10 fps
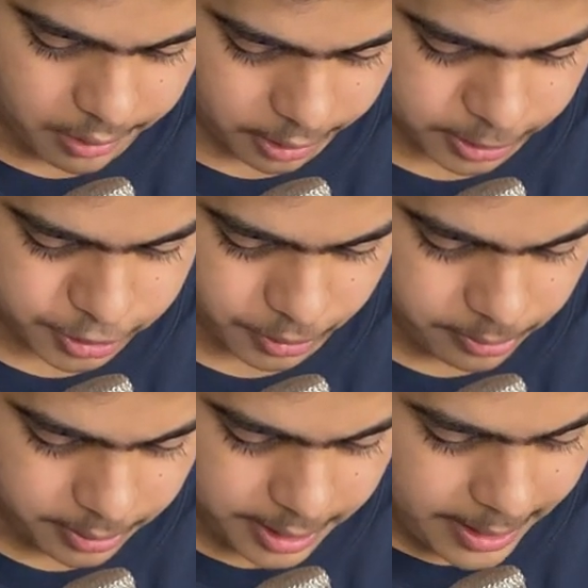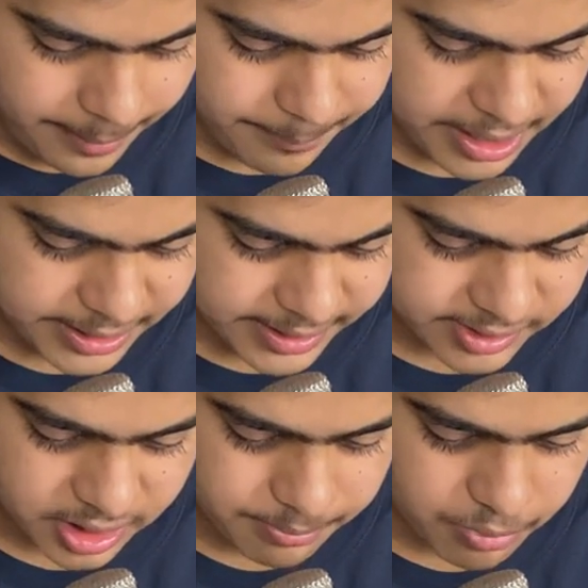Also, many
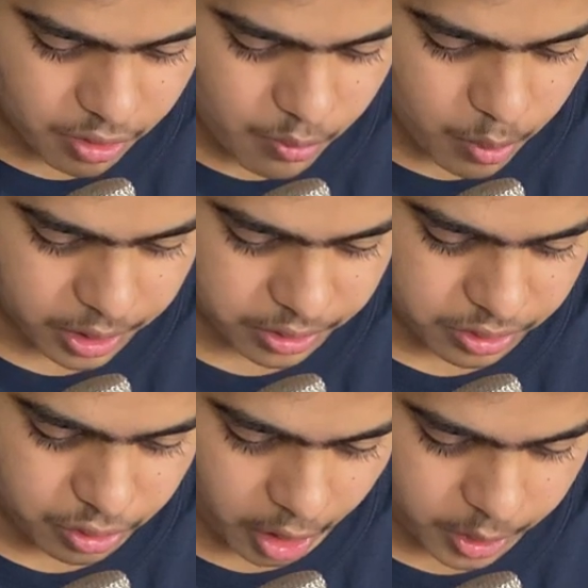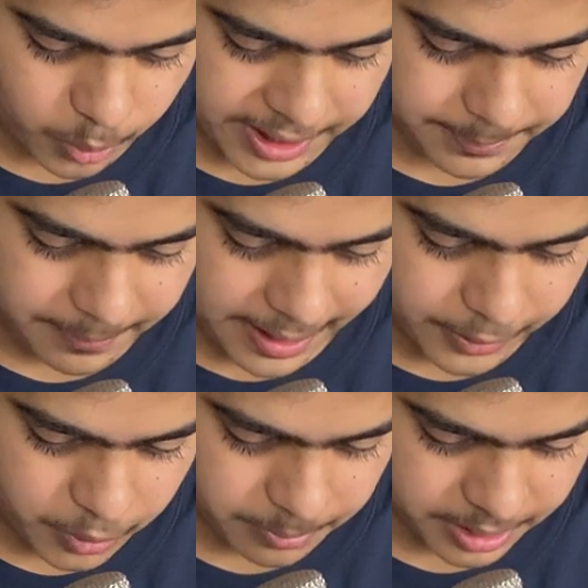things in the book were not quite
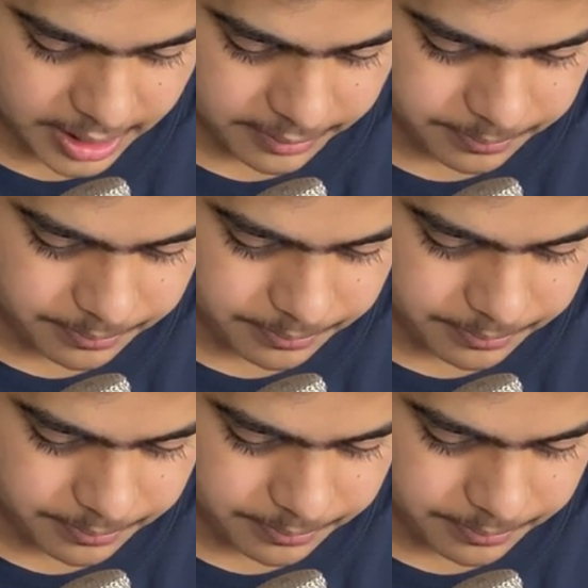apparent to me then,